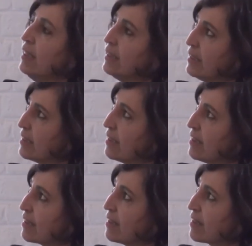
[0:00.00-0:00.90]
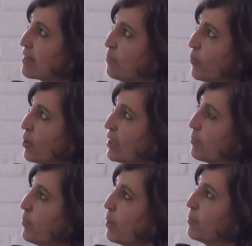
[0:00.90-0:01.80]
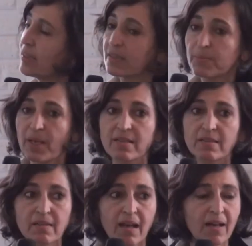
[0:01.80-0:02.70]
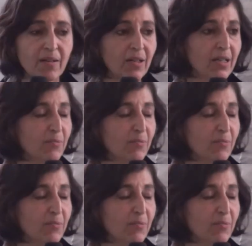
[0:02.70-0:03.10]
This is the symbolic public space now,